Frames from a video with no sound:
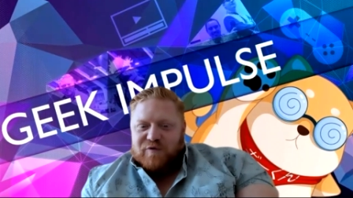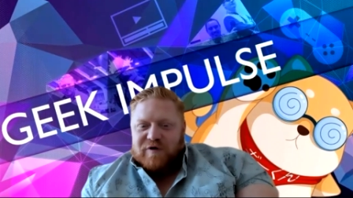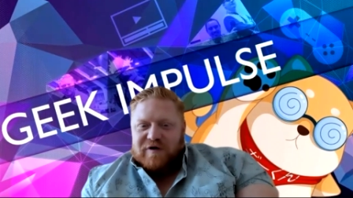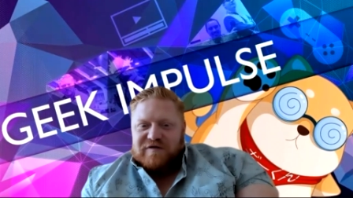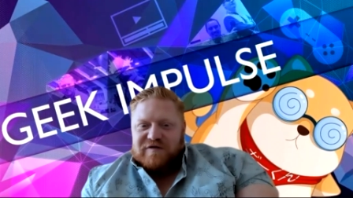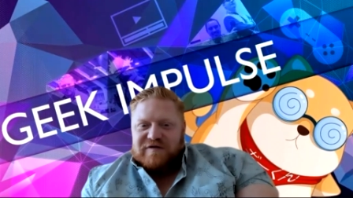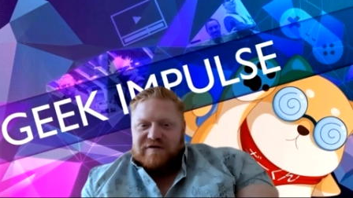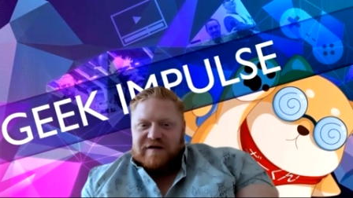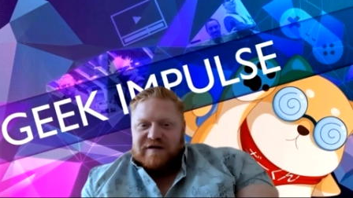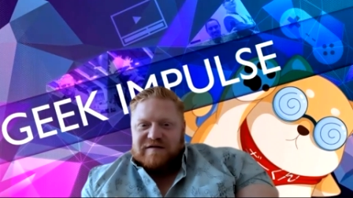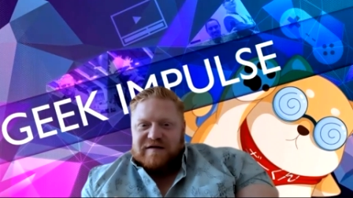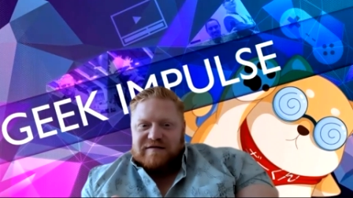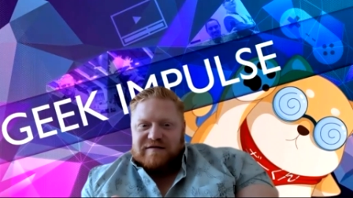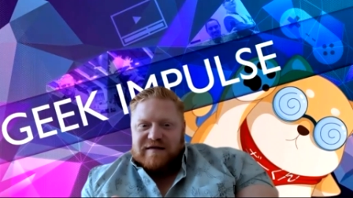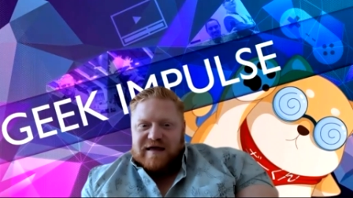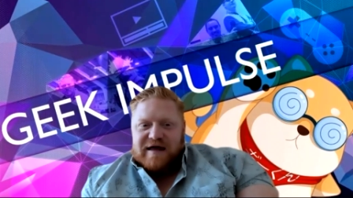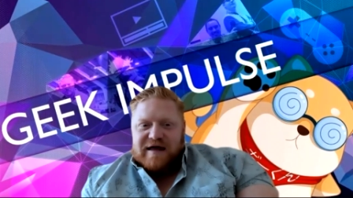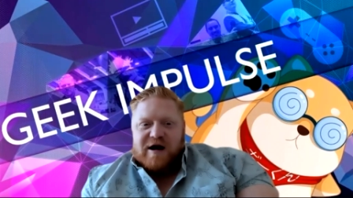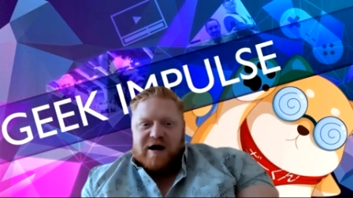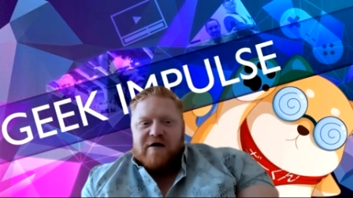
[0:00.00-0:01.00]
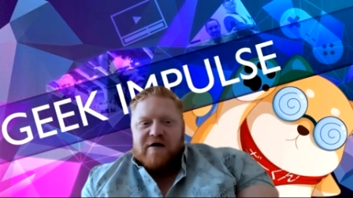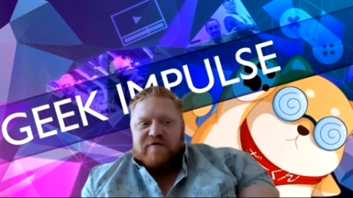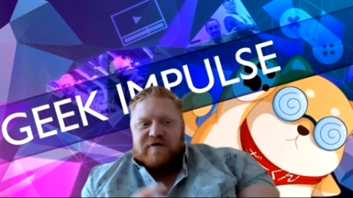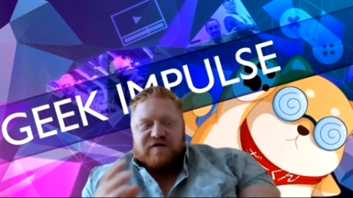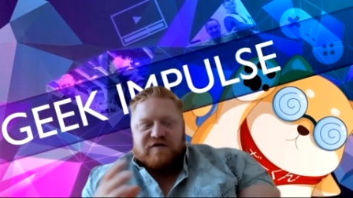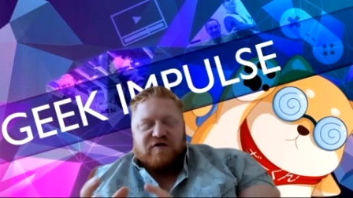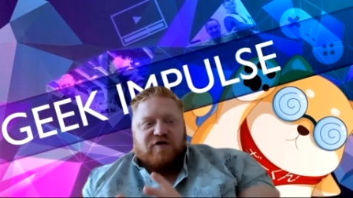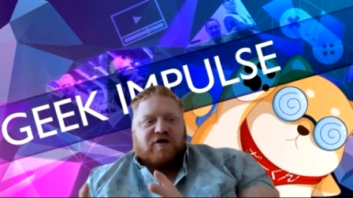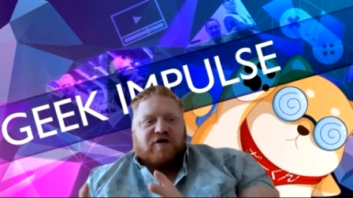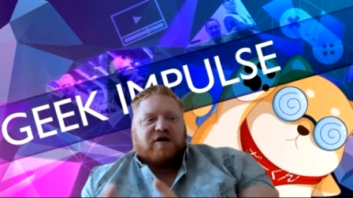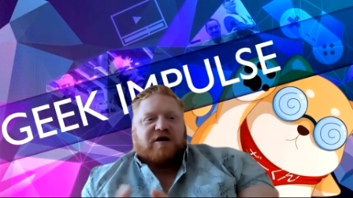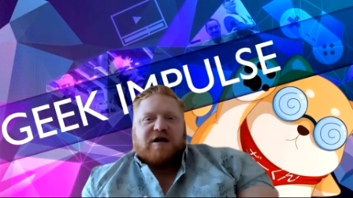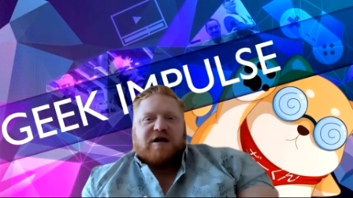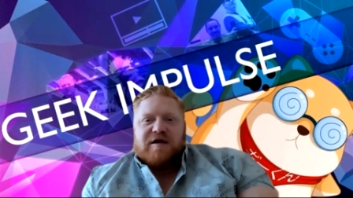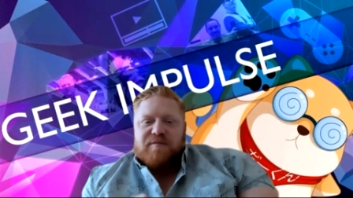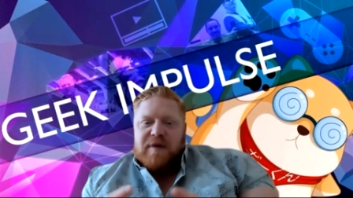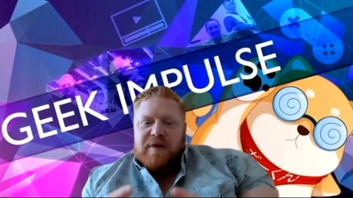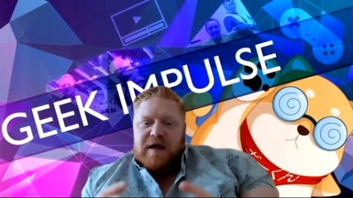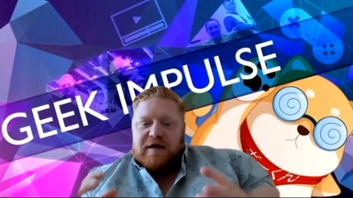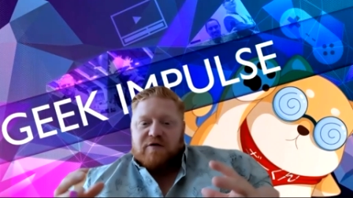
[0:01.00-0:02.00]
was and things like that. And obviously you're going to
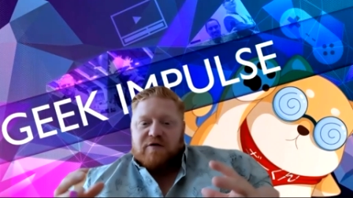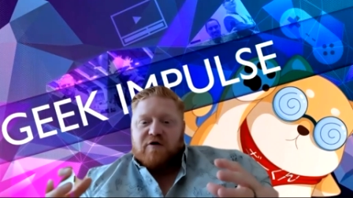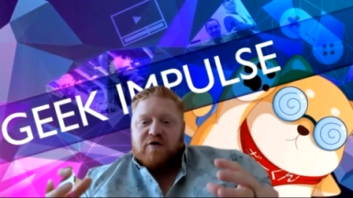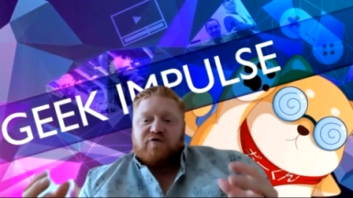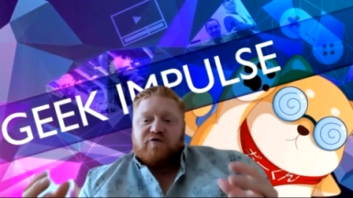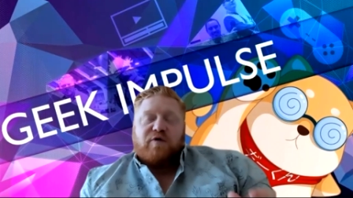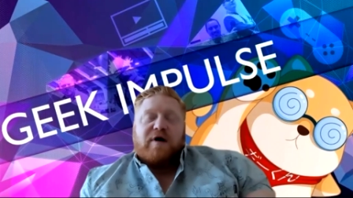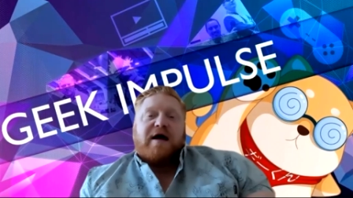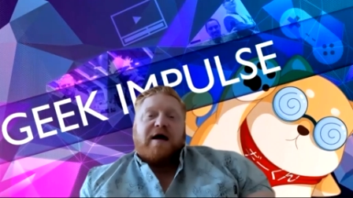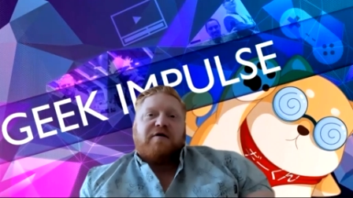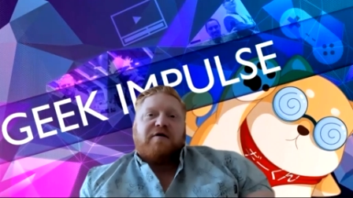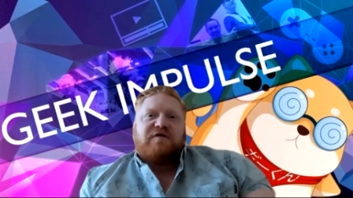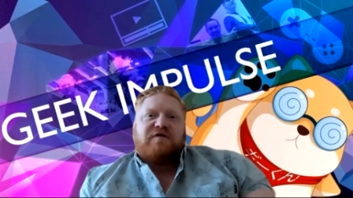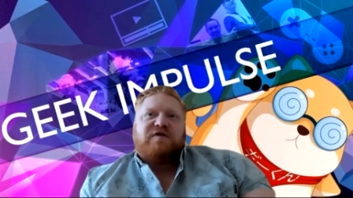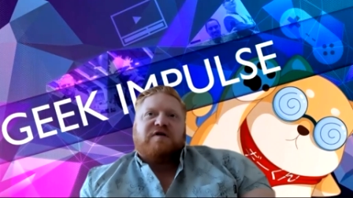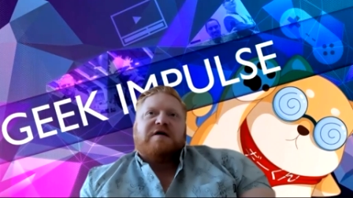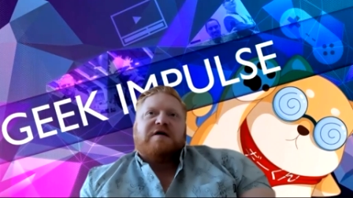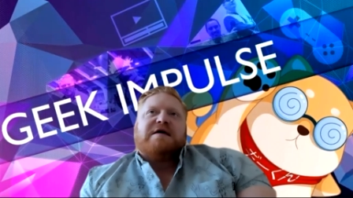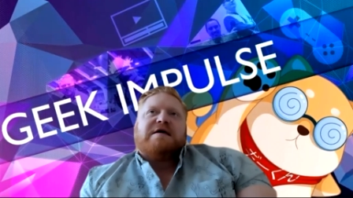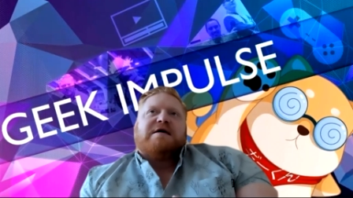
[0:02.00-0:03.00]
keep making those rounds.